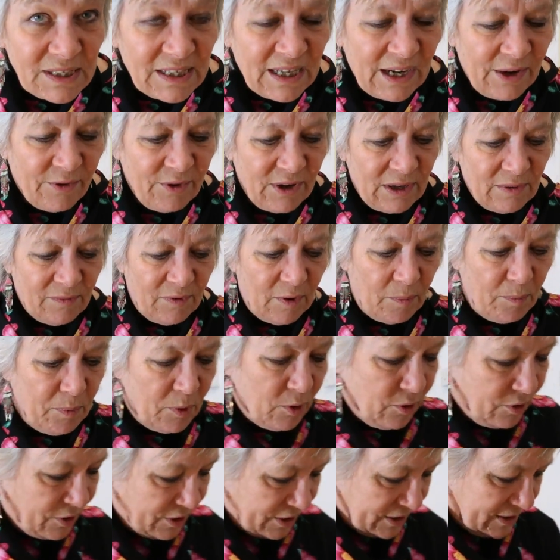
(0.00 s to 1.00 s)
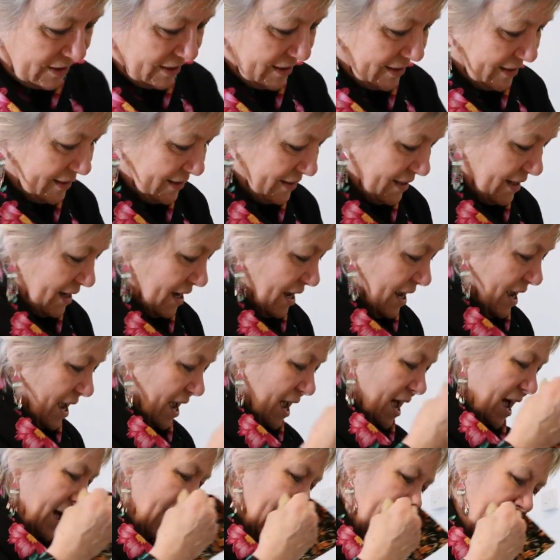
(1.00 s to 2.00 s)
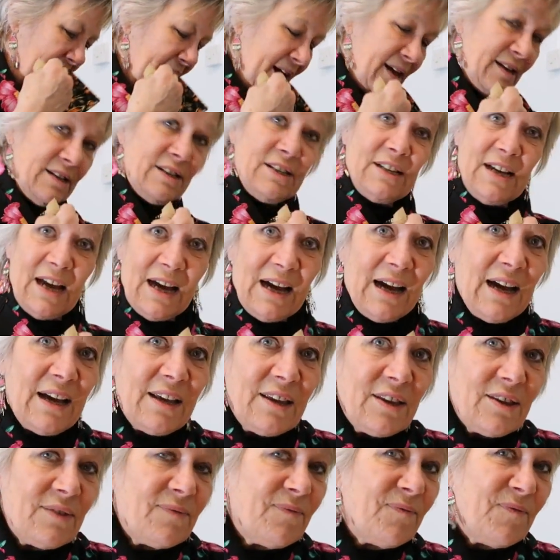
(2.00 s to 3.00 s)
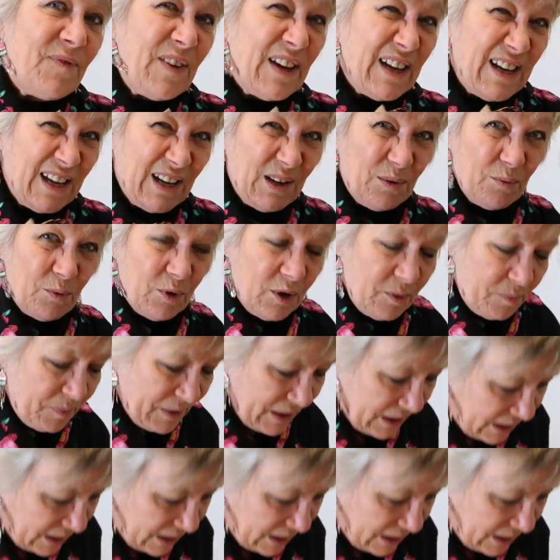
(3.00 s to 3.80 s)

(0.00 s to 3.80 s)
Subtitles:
material for pockets, and I figured it would have